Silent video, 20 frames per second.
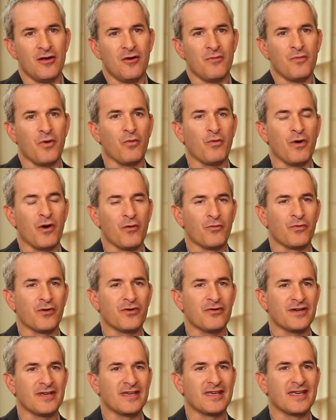But what
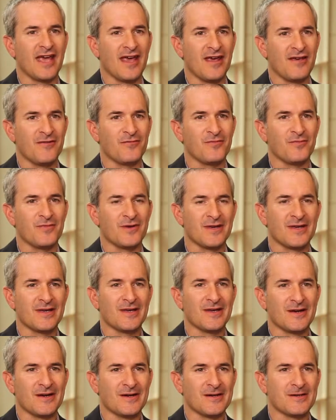really gave
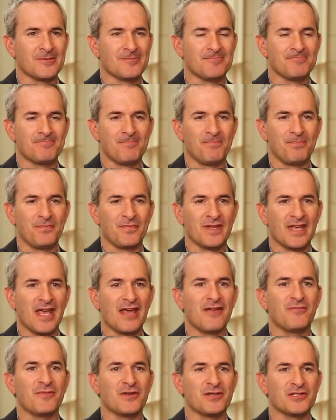me
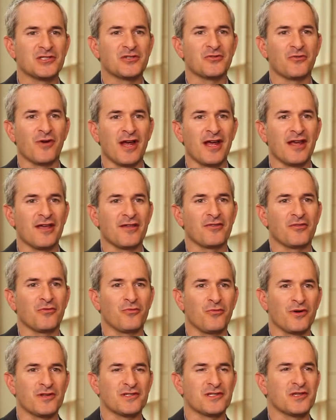strength
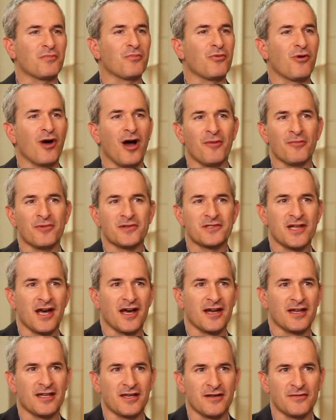was the promise
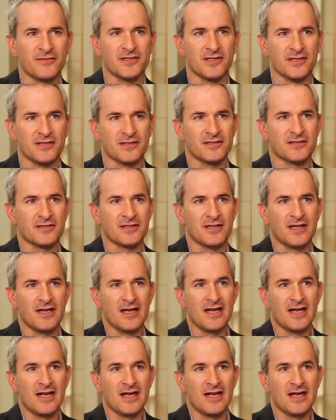God gives us.